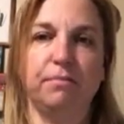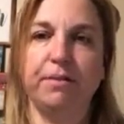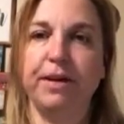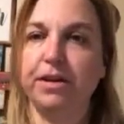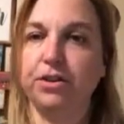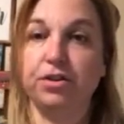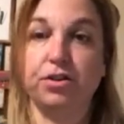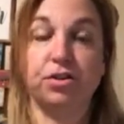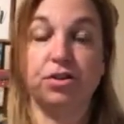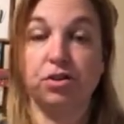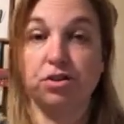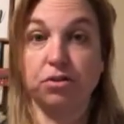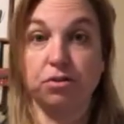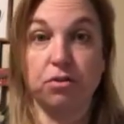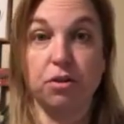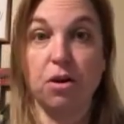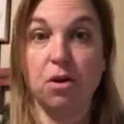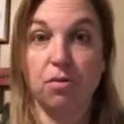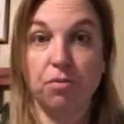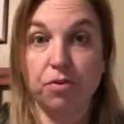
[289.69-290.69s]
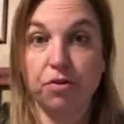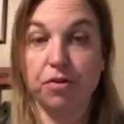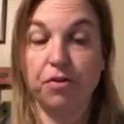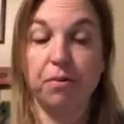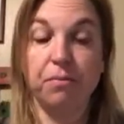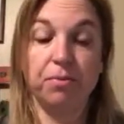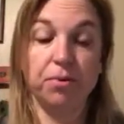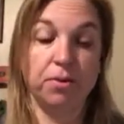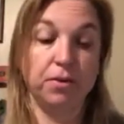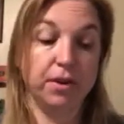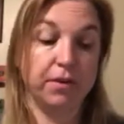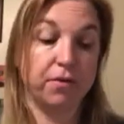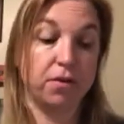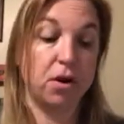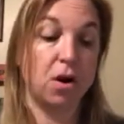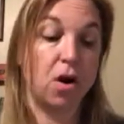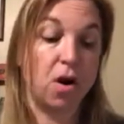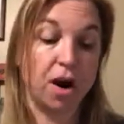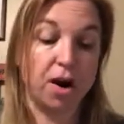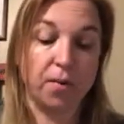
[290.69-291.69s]
pictures on through the book,
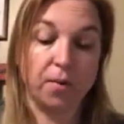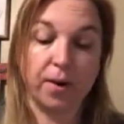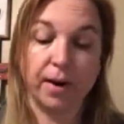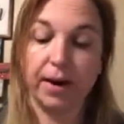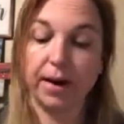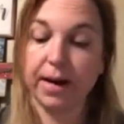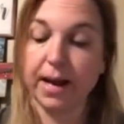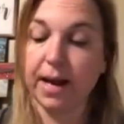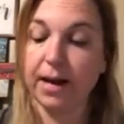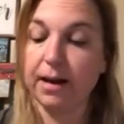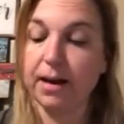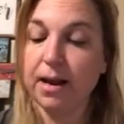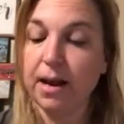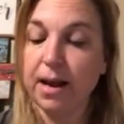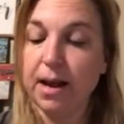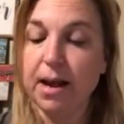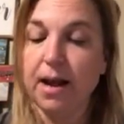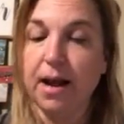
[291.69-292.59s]
different artwork, and